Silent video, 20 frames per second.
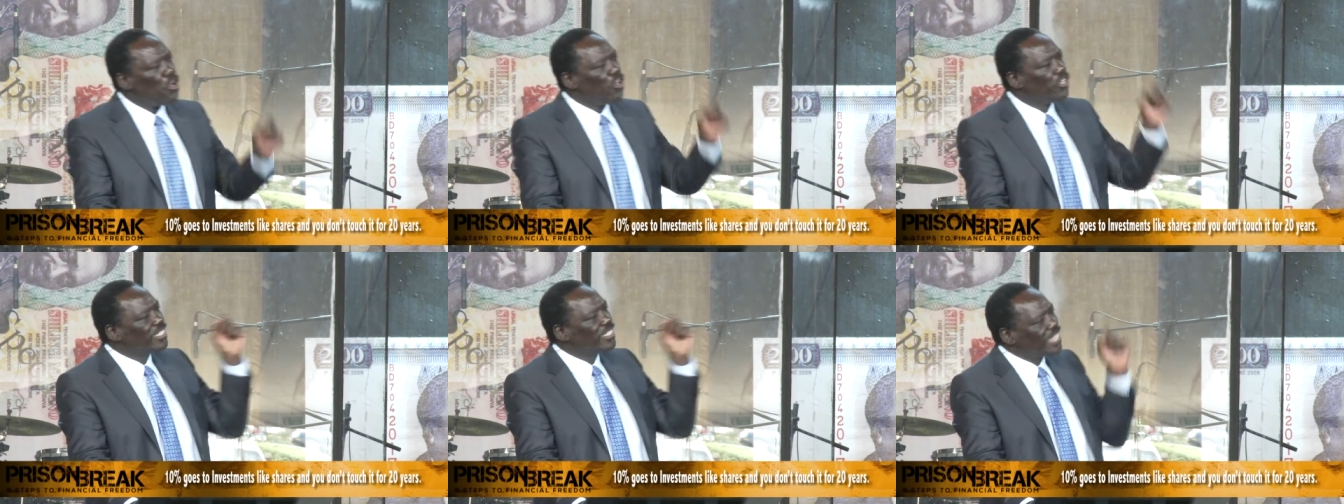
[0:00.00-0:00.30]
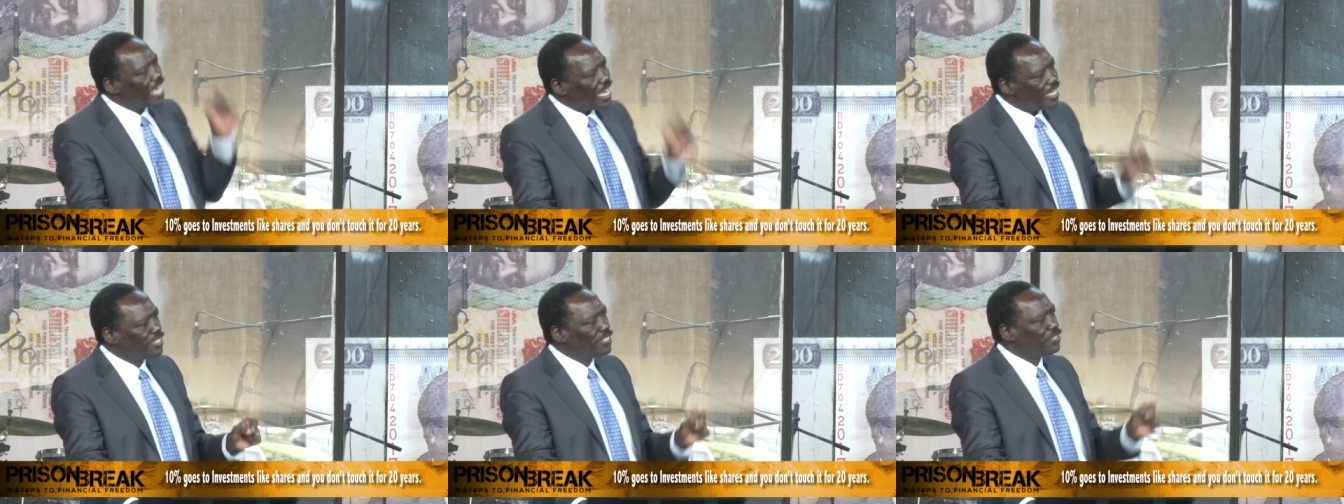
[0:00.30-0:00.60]

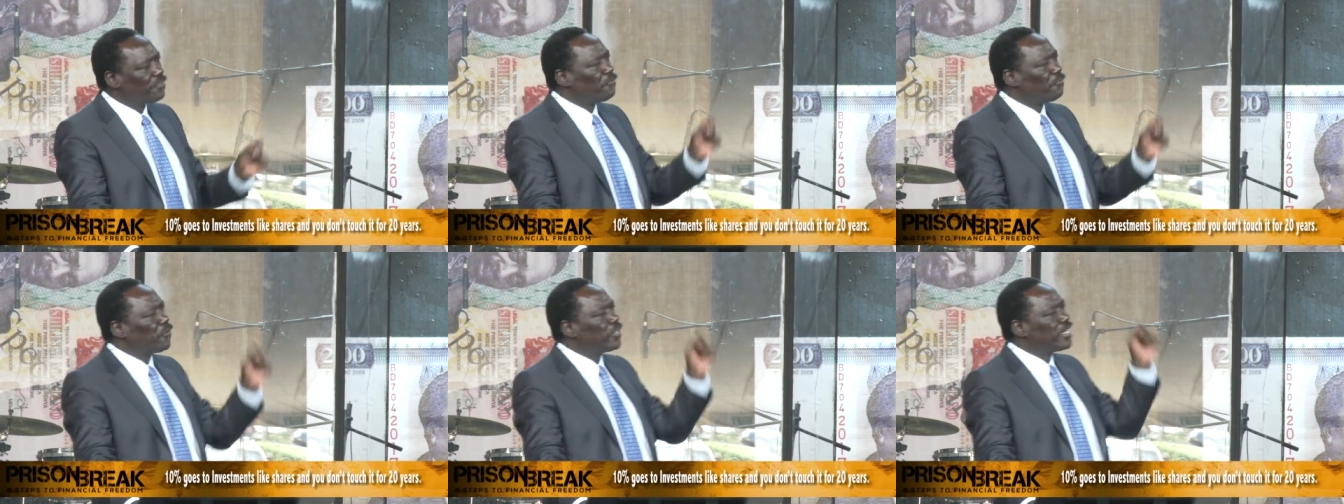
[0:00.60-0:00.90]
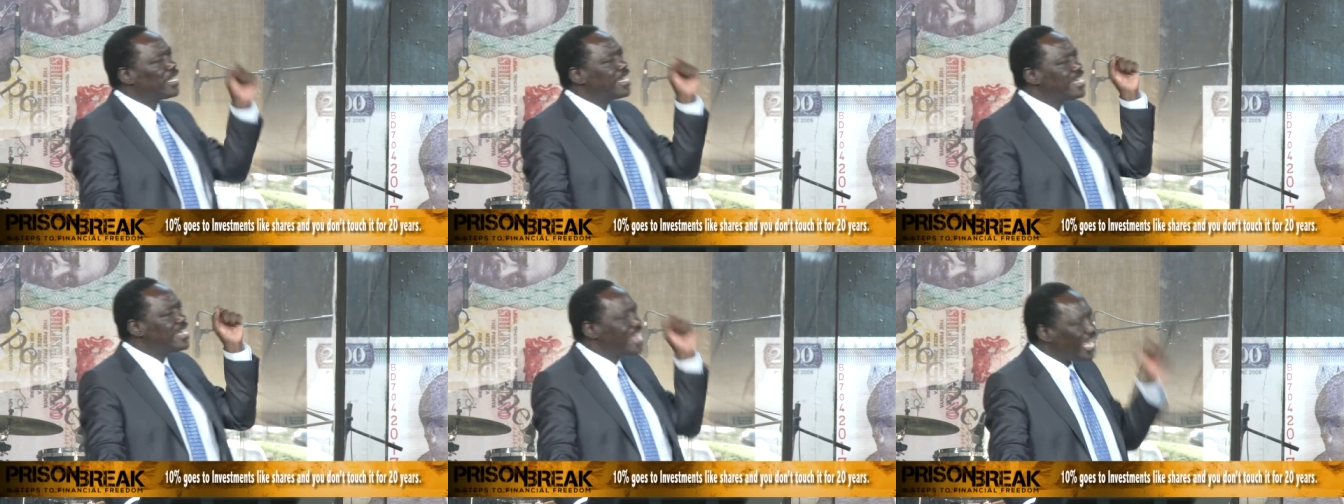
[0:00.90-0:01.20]
not touch for
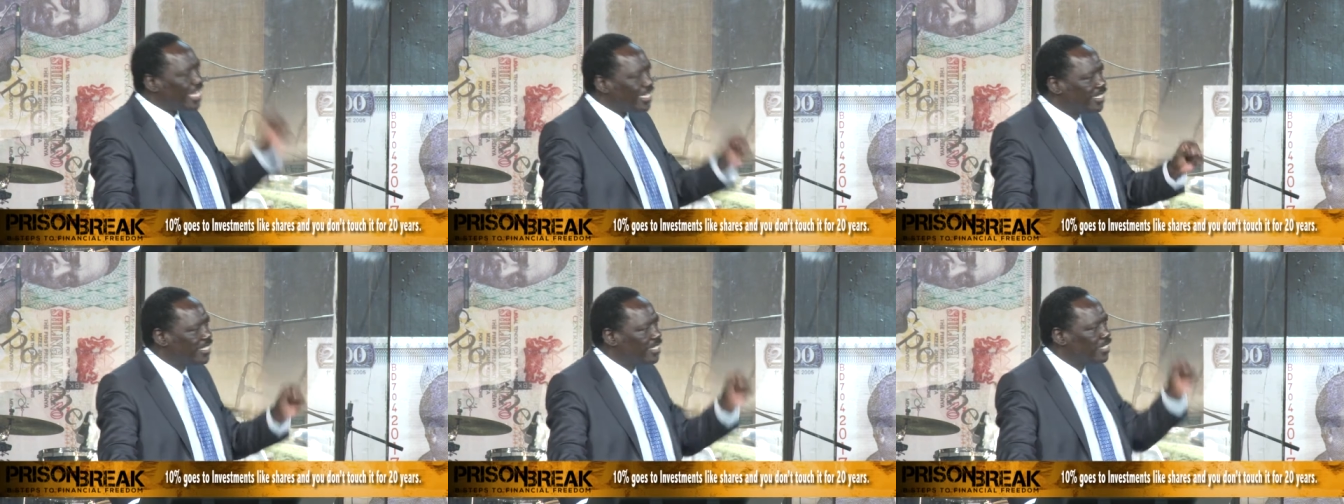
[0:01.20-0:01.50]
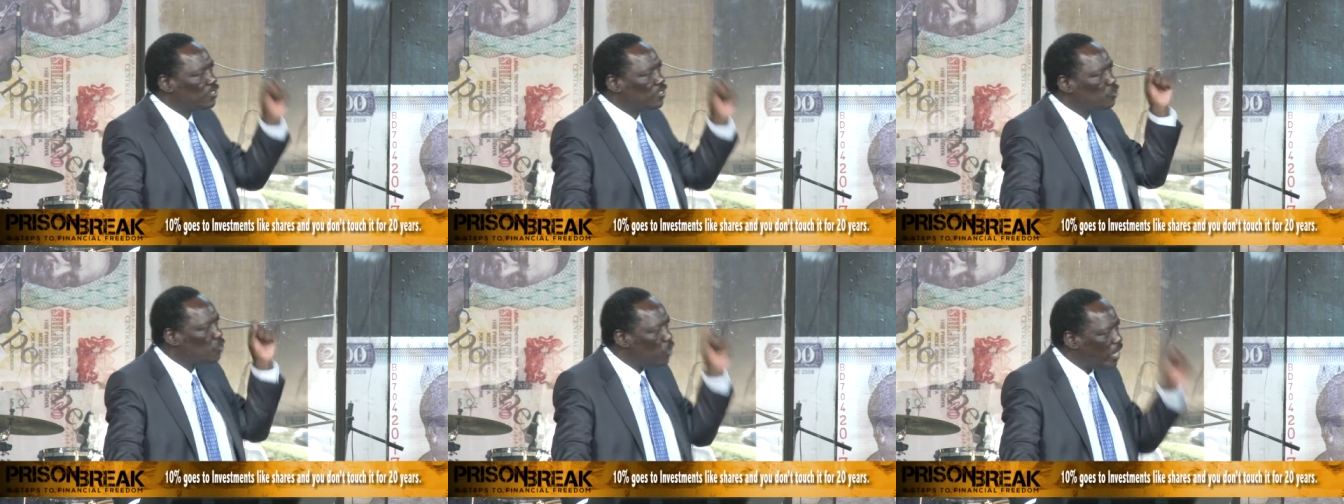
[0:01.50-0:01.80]
the
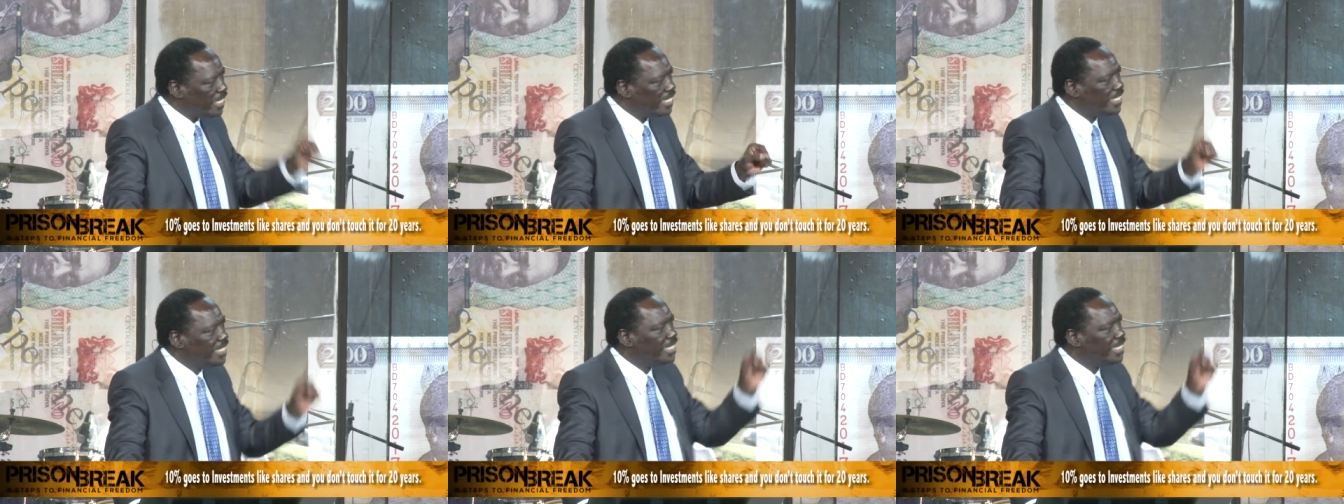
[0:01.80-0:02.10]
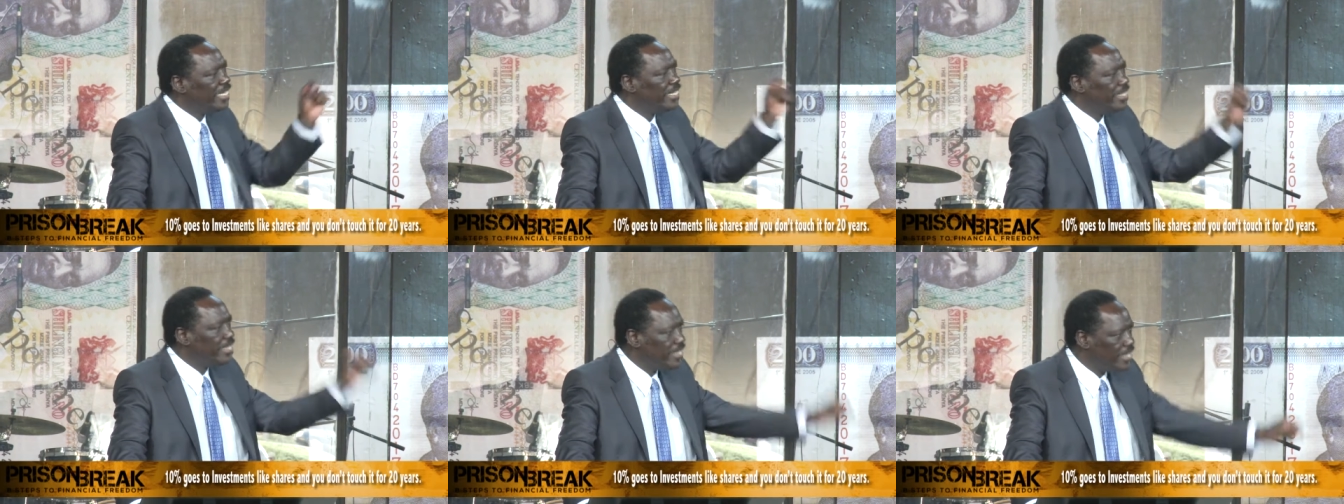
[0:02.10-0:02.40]
next 20
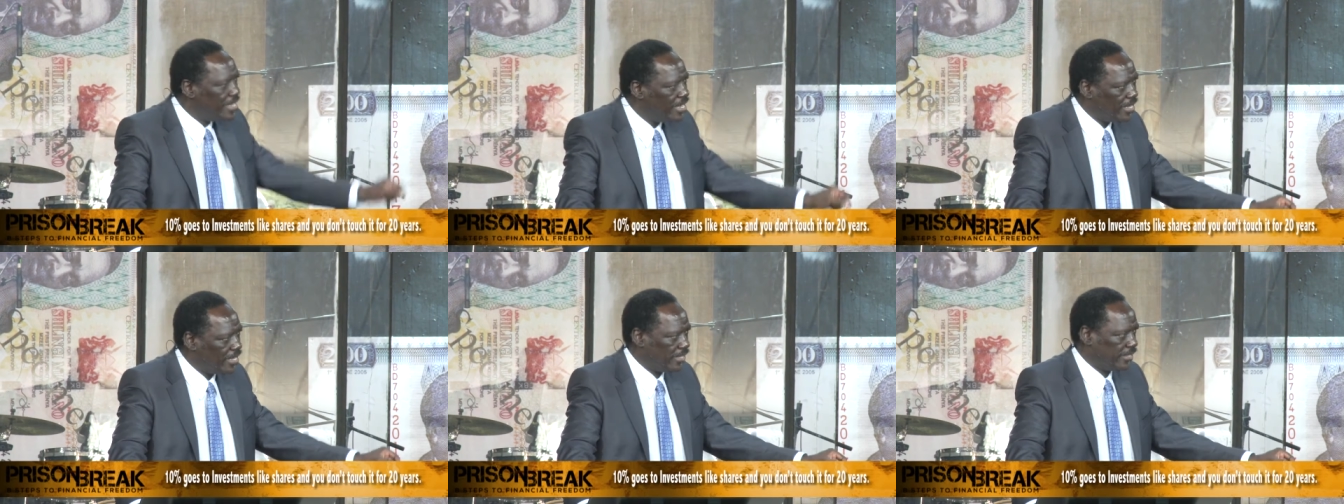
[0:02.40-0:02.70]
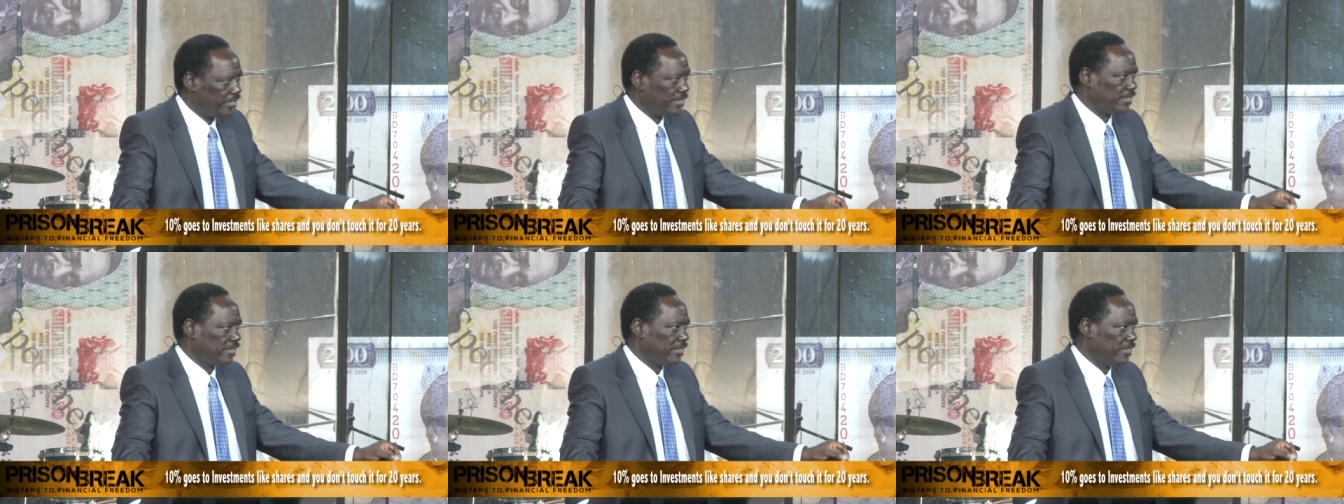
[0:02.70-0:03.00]

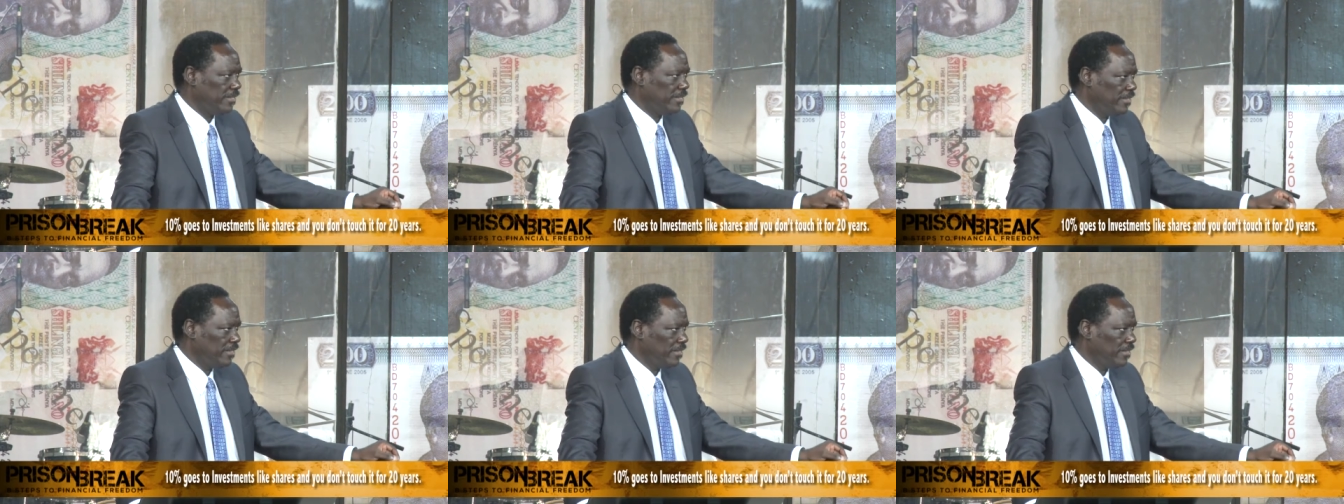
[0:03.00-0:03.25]
years.